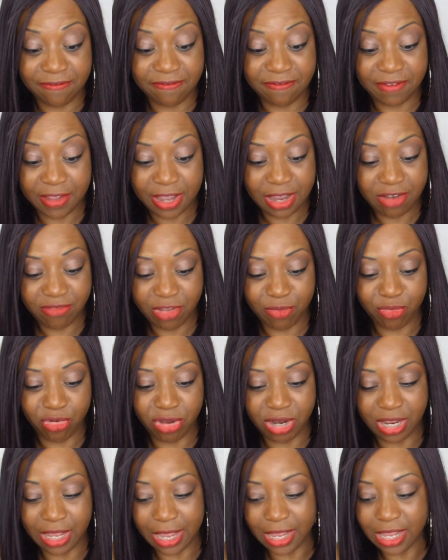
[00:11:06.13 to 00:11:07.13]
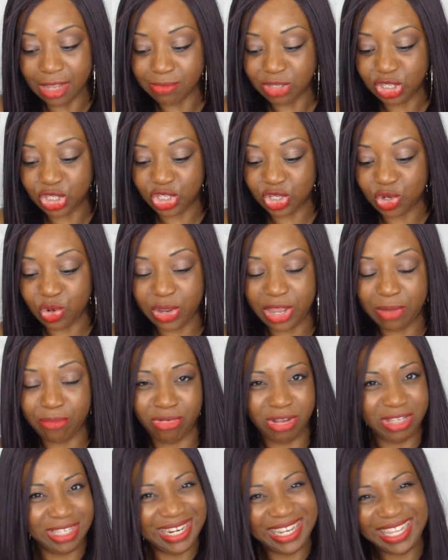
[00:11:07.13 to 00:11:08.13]
Very pretty. I am so
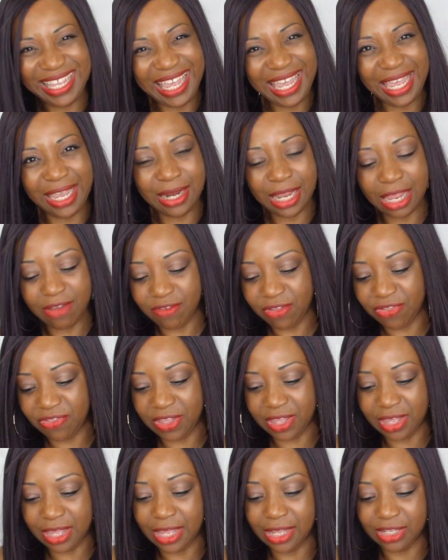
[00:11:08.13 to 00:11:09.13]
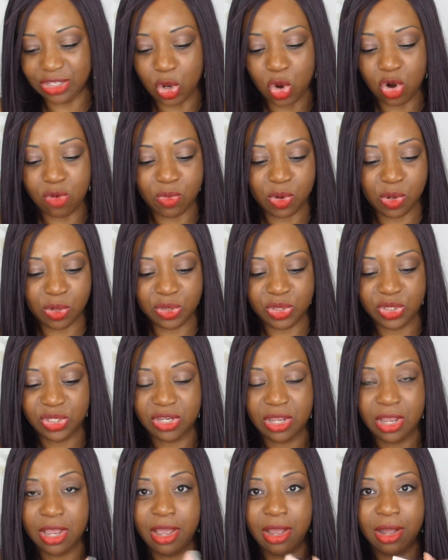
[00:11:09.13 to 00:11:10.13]
impressed. And again, everything is
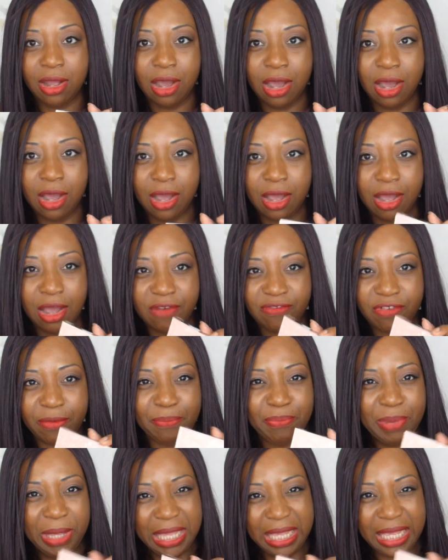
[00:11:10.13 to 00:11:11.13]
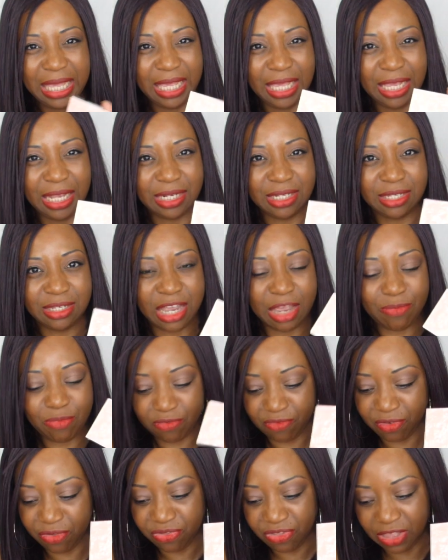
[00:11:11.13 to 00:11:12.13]
almost of a pinky type
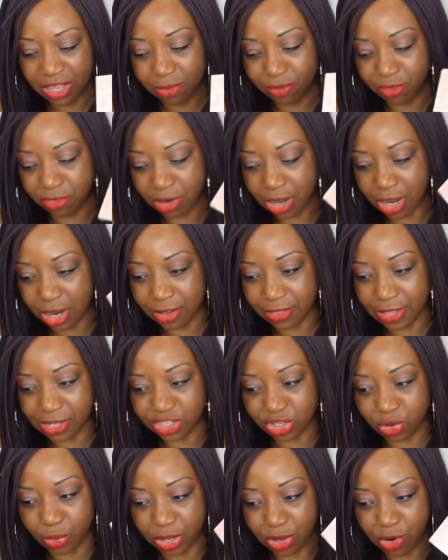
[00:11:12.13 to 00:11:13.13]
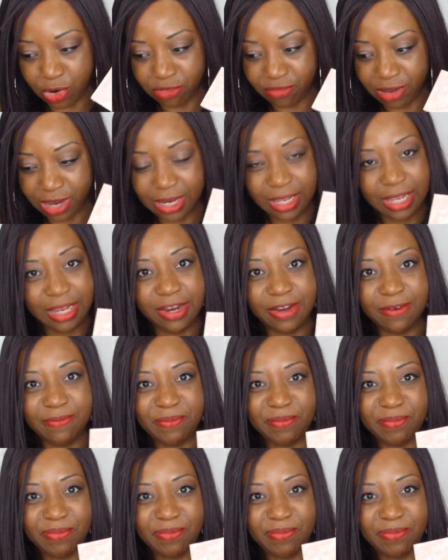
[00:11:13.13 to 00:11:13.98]
of a theme that's going on right here.